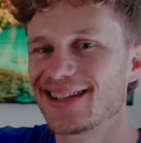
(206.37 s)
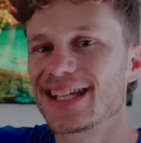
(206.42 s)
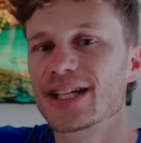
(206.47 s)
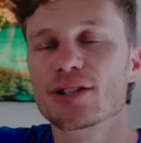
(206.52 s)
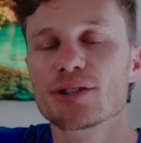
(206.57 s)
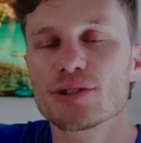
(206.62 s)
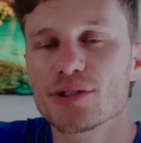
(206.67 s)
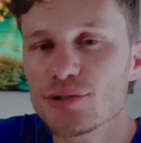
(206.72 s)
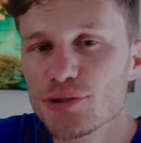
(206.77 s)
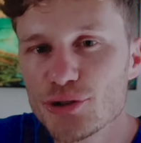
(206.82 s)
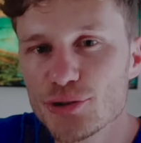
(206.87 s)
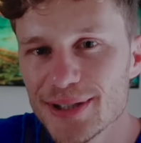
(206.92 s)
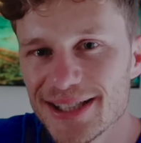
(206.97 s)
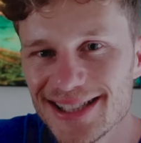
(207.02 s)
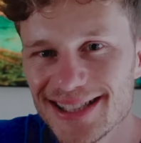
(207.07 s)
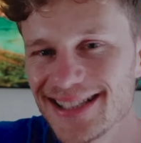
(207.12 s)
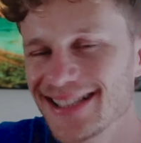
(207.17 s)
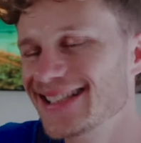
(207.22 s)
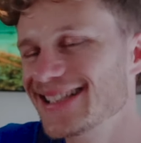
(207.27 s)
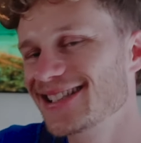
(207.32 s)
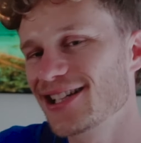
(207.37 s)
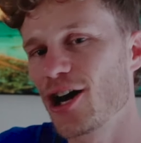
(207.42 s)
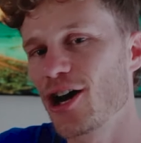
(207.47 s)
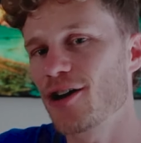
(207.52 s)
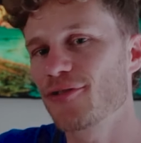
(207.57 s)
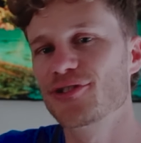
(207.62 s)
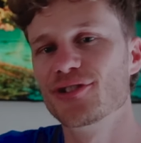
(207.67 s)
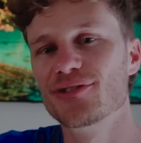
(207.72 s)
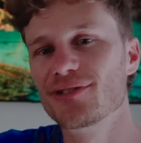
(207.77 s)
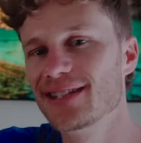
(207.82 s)
their nutrition is
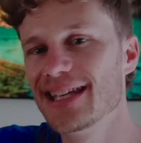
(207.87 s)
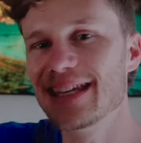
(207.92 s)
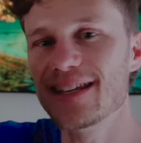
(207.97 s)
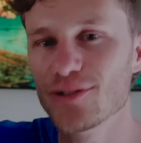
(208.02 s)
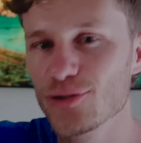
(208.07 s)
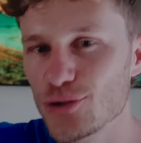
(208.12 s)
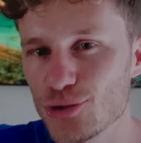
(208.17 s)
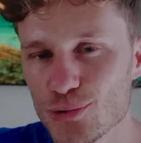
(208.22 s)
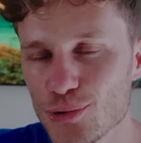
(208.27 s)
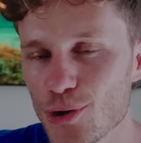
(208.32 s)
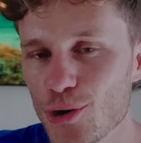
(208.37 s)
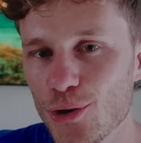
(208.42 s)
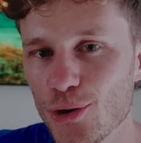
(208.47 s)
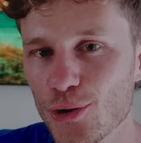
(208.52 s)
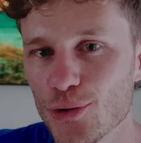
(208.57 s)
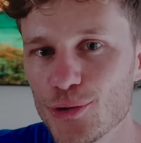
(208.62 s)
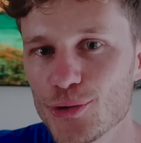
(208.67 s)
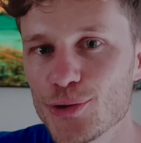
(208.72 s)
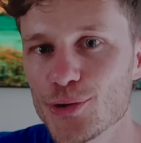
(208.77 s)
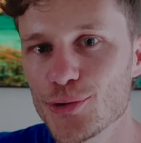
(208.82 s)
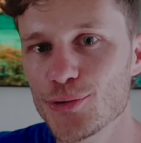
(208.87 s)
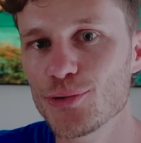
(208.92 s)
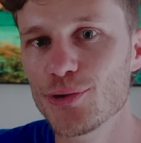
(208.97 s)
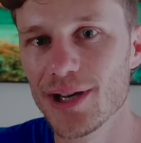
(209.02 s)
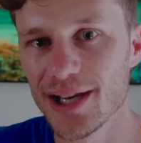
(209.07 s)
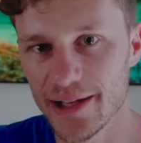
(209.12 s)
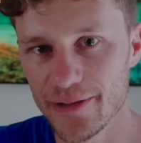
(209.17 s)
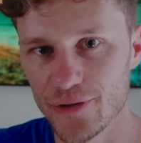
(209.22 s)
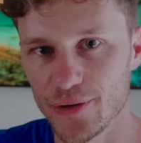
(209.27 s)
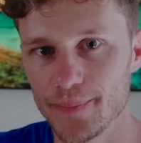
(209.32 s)
often taken to a whole new
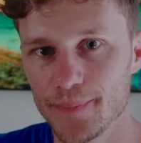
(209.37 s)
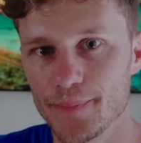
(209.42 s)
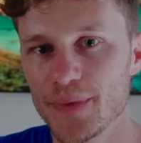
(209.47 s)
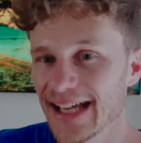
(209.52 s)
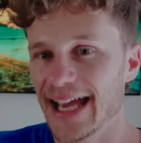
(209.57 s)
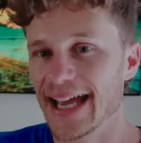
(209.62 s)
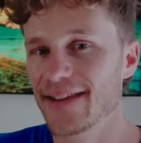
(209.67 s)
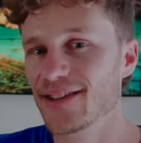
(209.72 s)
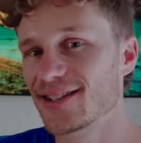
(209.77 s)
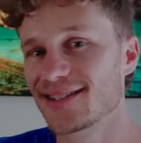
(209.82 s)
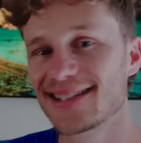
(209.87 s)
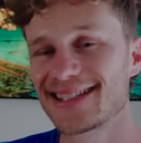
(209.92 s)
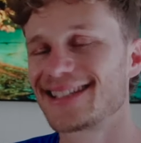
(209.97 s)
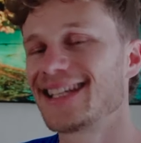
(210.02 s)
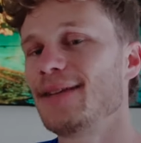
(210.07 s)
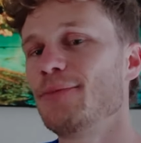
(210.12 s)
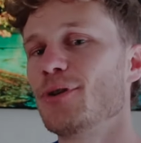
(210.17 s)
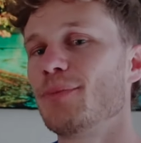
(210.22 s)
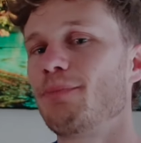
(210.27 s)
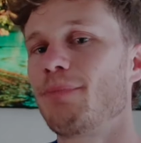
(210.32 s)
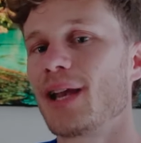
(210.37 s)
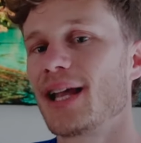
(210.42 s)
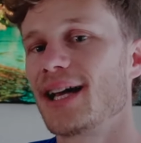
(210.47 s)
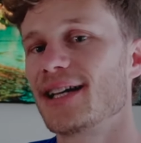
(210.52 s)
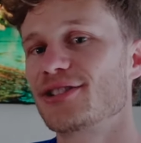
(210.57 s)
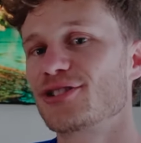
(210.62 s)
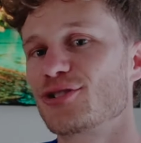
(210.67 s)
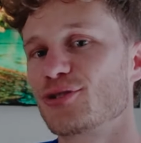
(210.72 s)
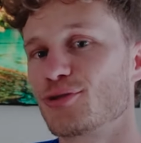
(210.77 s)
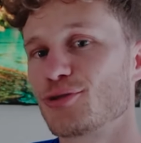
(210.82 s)
level. And the same
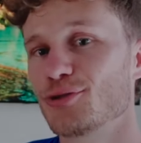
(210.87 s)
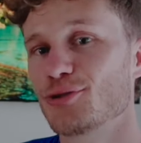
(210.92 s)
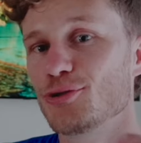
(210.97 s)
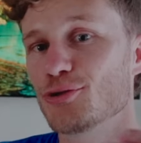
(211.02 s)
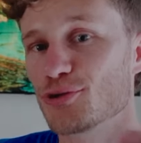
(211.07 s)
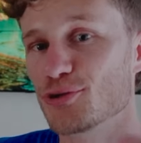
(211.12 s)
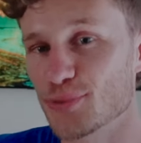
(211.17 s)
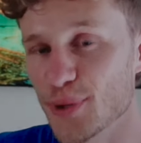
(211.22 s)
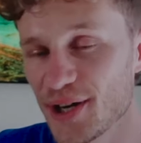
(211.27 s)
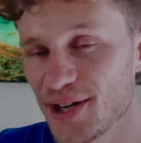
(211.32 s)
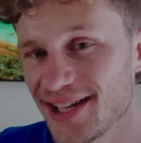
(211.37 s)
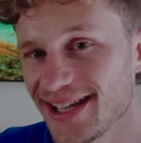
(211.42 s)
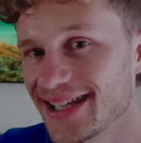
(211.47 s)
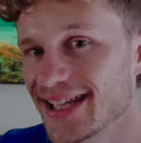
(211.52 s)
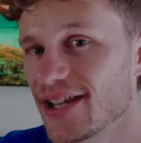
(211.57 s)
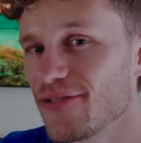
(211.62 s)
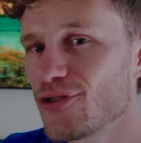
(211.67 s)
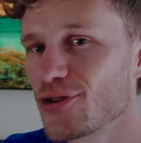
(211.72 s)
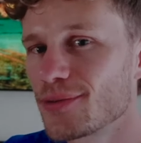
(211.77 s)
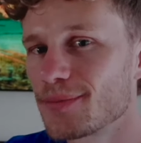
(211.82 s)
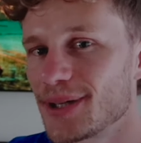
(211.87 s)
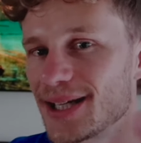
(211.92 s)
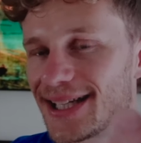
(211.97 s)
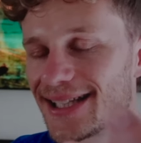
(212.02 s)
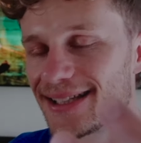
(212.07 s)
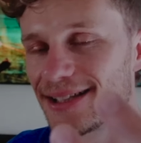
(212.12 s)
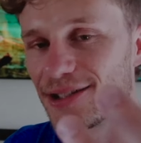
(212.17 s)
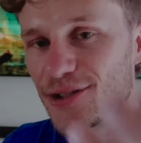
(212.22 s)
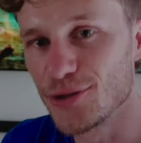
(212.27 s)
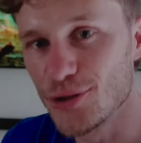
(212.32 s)
applies to running. Give your body
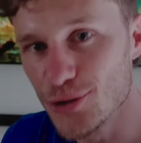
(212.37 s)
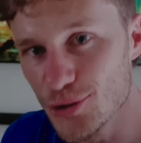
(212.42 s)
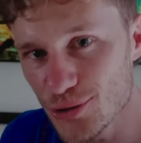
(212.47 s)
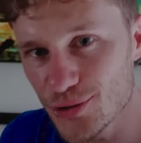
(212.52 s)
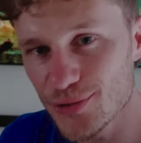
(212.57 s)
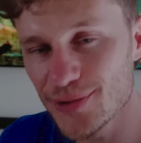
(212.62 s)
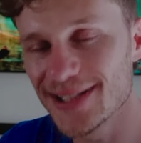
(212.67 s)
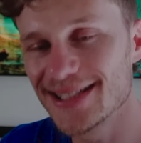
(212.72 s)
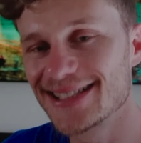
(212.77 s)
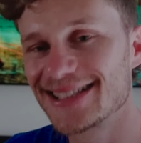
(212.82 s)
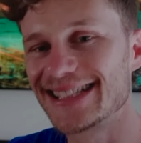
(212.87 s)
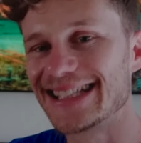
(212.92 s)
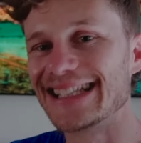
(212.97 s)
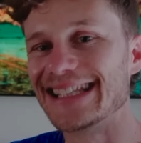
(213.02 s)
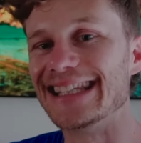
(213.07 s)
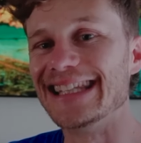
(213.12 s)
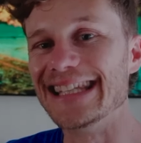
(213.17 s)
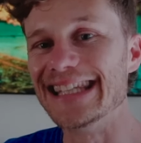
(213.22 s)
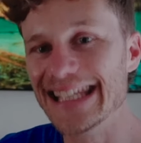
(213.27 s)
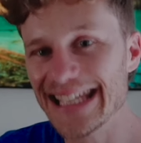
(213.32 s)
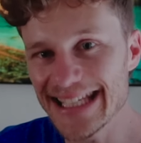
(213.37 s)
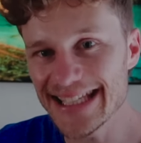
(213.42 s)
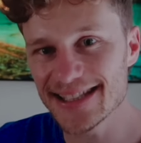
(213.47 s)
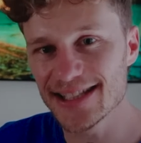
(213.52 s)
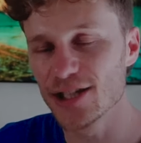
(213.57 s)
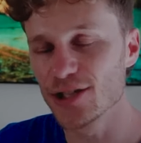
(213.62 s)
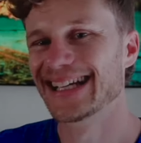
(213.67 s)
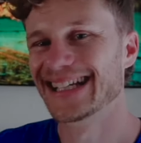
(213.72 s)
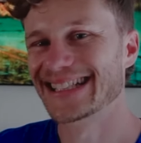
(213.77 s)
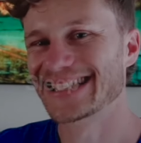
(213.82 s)
the nutrients it
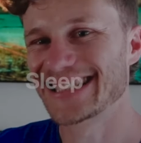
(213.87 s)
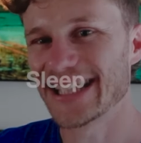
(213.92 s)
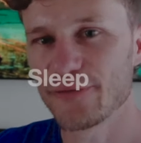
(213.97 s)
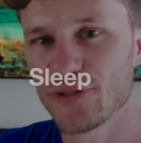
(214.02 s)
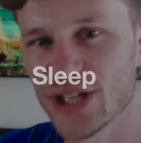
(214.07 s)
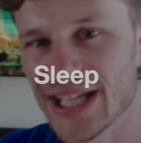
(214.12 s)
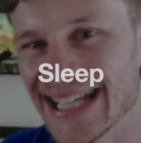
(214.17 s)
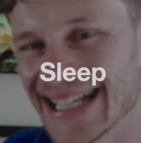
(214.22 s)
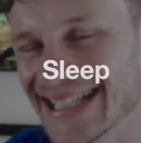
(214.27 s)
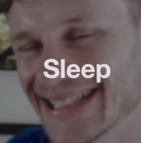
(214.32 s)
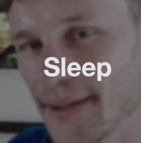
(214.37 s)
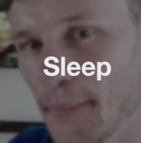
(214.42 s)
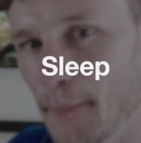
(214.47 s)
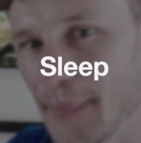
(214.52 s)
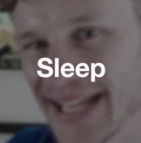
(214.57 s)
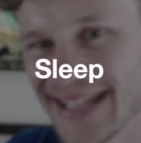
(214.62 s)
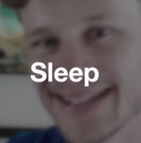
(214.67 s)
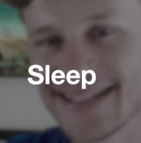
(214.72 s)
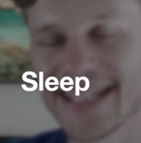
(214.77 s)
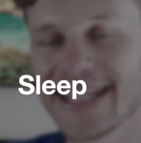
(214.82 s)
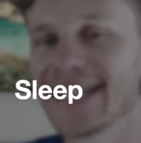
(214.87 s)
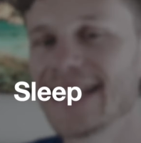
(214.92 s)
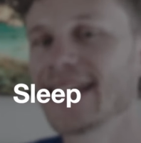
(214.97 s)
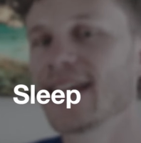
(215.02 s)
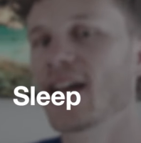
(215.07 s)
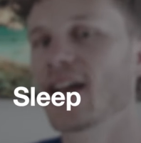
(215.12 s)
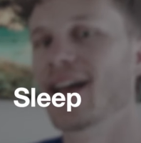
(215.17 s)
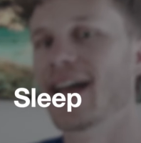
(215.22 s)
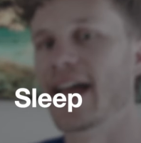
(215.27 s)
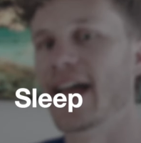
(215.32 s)
needs. 7 is
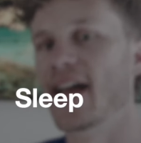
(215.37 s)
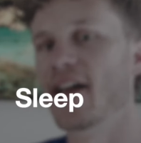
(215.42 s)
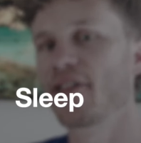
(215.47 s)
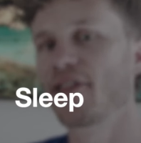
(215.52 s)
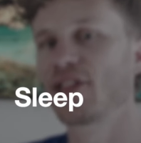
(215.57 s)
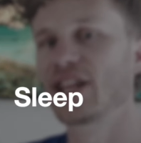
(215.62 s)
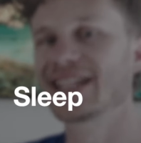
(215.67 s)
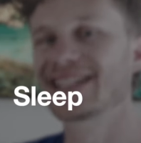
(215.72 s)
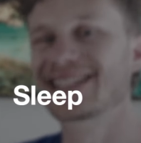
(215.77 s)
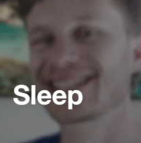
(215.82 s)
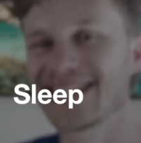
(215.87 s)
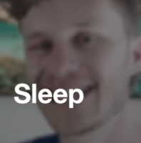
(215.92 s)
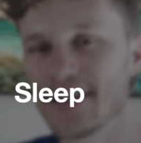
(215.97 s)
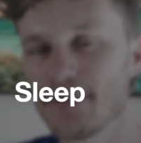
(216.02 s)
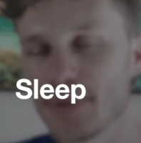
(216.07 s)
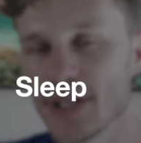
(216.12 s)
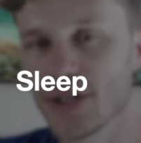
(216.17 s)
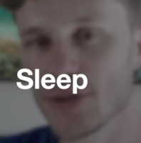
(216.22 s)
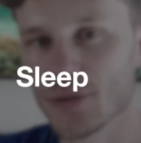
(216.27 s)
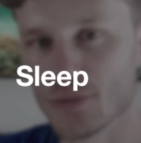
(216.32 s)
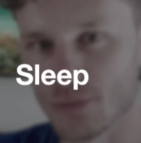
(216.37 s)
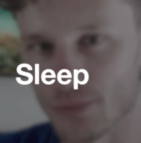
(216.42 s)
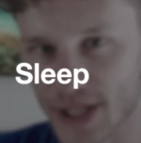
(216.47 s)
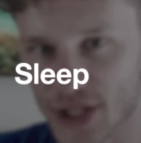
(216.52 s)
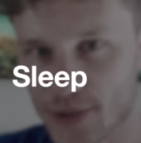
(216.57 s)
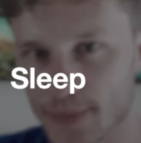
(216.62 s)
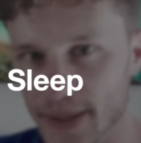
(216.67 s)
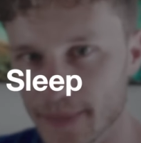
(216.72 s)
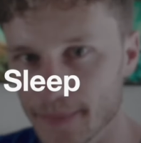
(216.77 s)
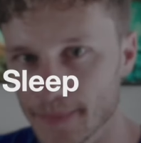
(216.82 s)
maintaining a healthy sleeping
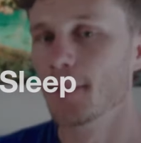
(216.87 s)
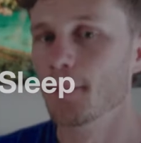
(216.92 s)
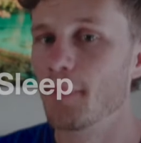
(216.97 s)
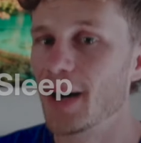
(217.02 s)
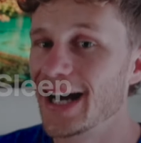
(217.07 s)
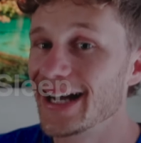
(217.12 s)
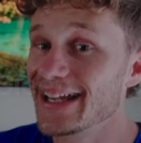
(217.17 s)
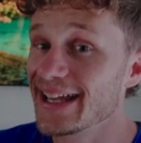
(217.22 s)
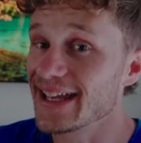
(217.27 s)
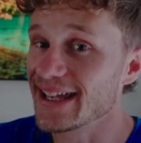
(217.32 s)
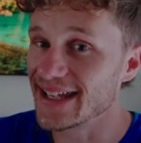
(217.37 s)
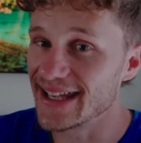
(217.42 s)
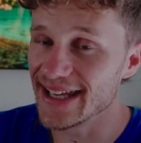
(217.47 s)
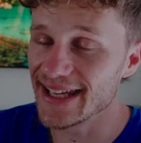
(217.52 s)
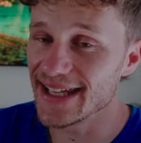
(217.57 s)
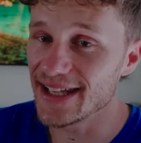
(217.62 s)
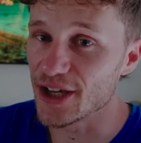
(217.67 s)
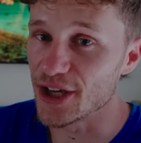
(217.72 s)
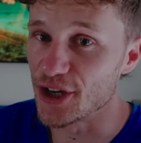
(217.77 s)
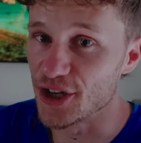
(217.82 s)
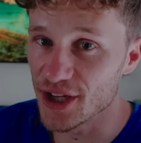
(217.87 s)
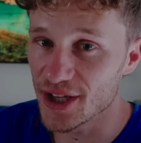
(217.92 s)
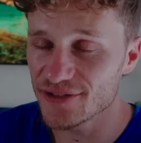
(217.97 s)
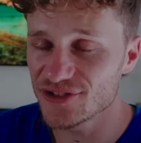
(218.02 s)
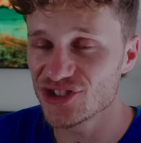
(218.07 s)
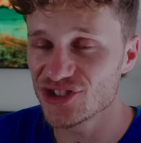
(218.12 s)
regimen. By getting enough